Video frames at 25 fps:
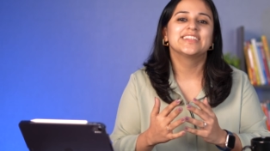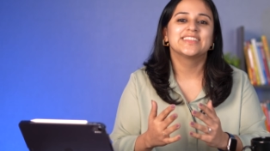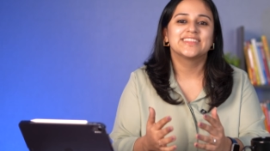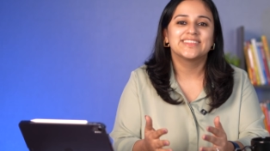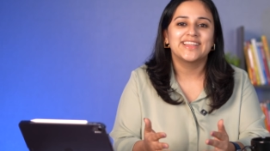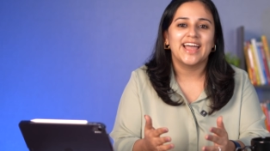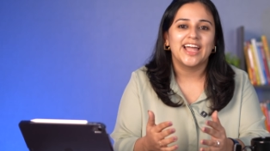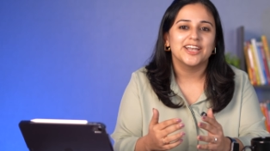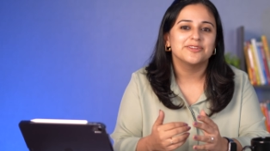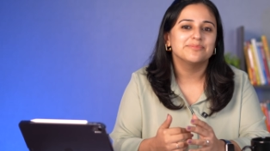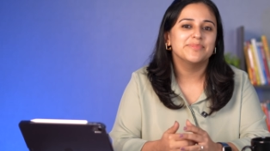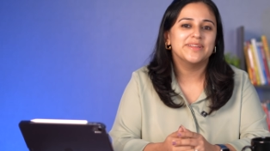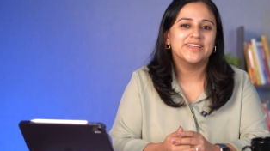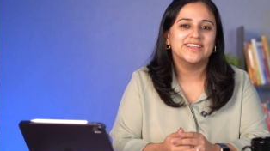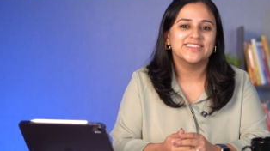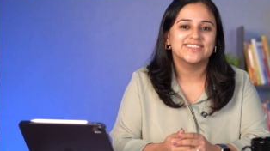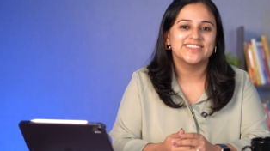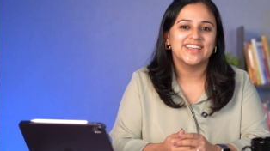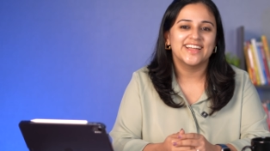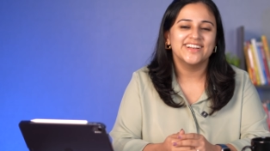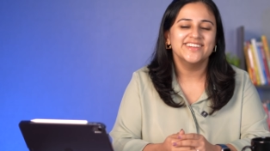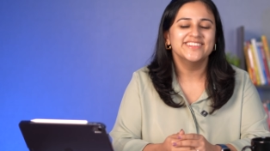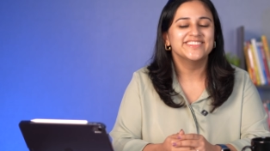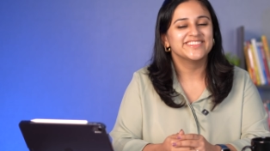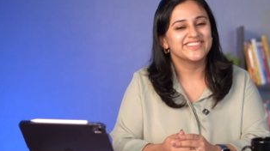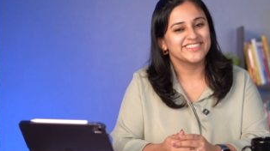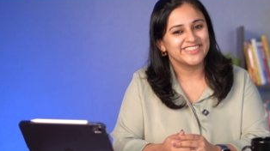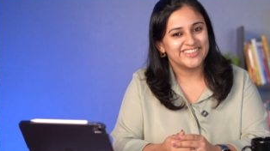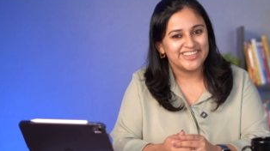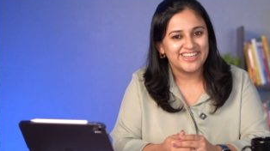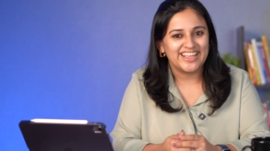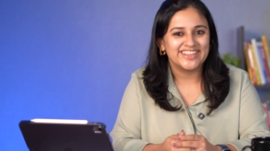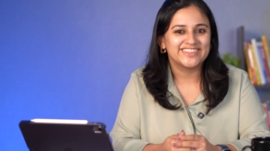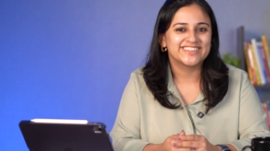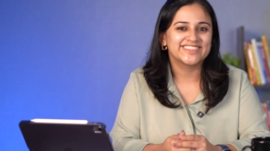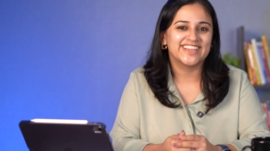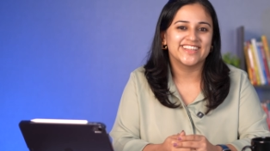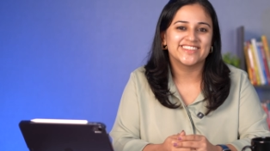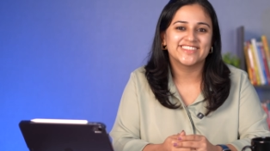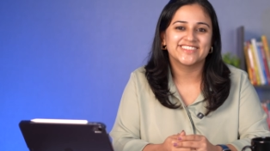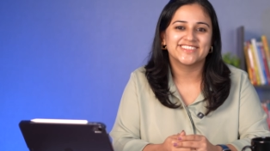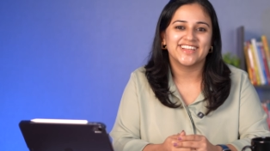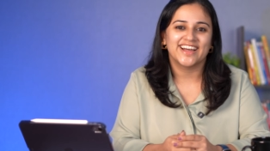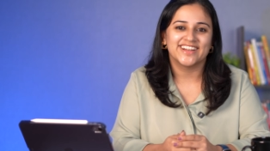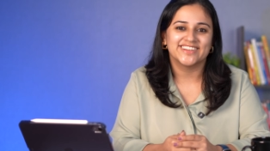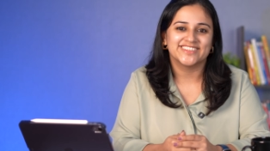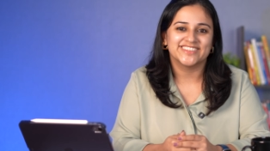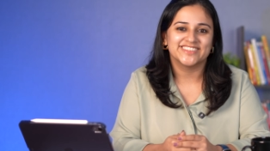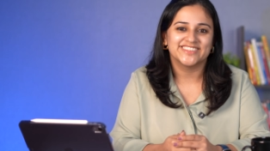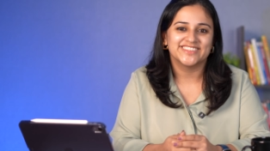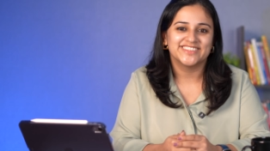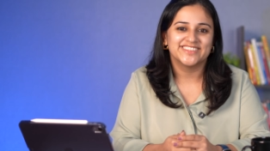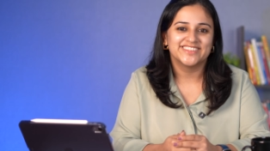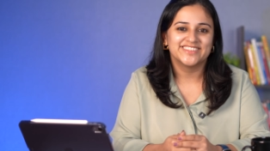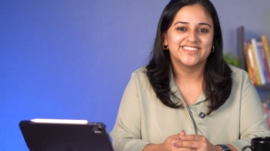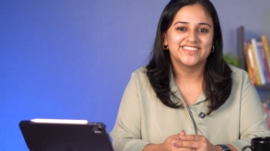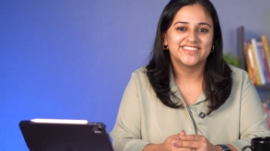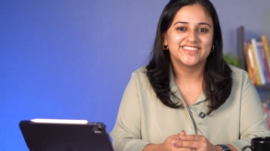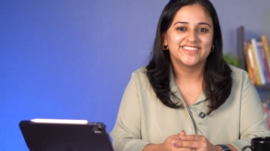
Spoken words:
That being said, let's get started.